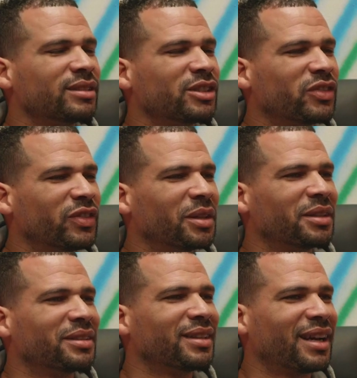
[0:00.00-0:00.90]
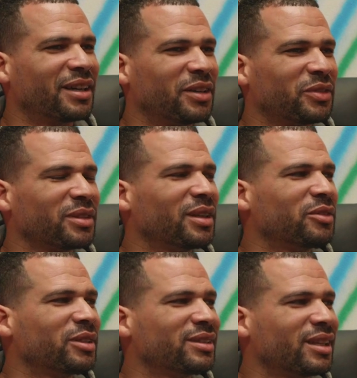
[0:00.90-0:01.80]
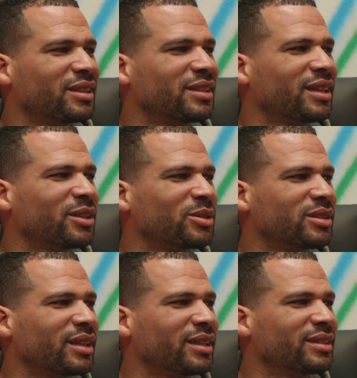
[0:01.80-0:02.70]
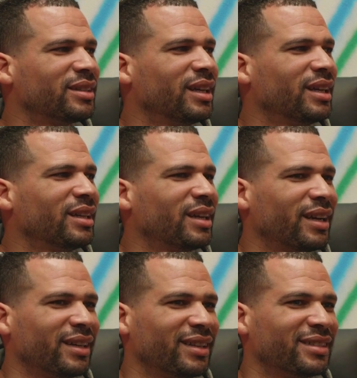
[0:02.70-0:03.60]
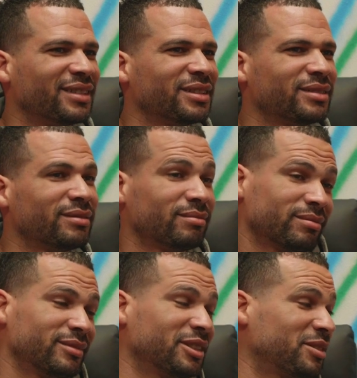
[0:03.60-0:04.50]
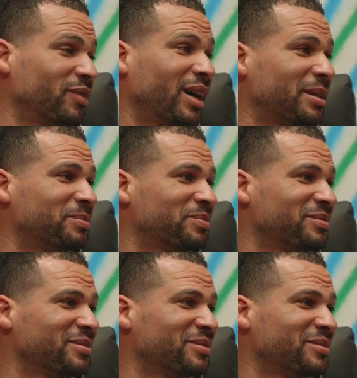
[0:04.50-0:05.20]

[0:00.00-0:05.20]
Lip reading: then just feeling that comfort level at San Diego State and just the vibe.